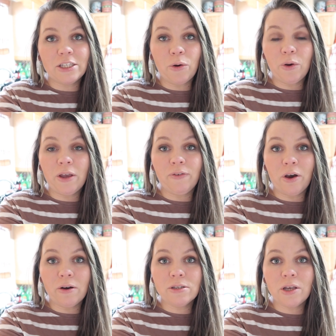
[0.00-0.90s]
so if
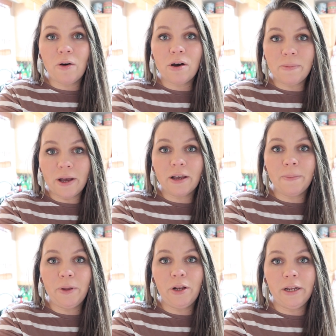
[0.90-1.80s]
y'all saw on my
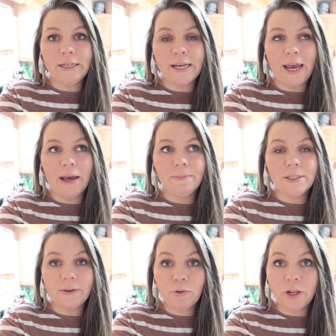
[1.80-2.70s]
community tab
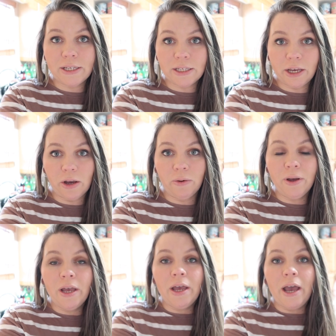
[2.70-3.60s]
several days ago
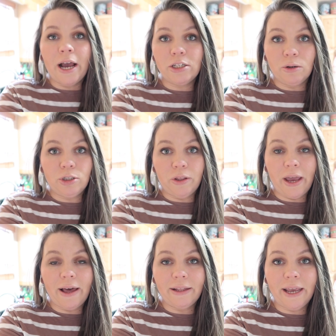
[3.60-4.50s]
i told you
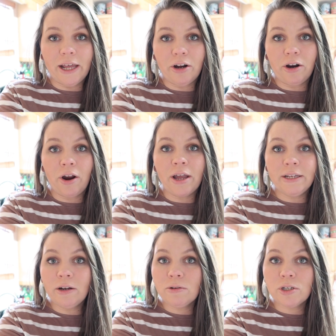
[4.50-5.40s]
that Allie had her
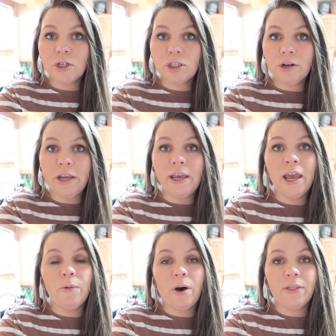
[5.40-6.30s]
dental surgery
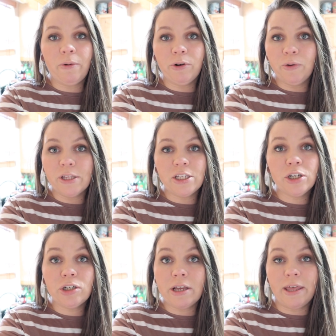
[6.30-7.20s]
and while they were doing the
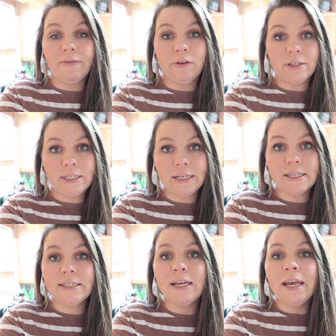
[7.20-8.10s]
surgery they found a
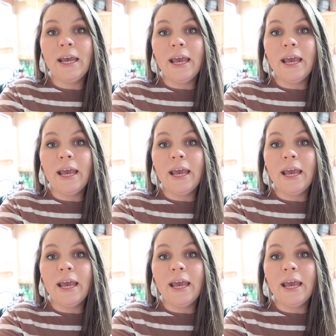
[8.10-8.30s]
cyst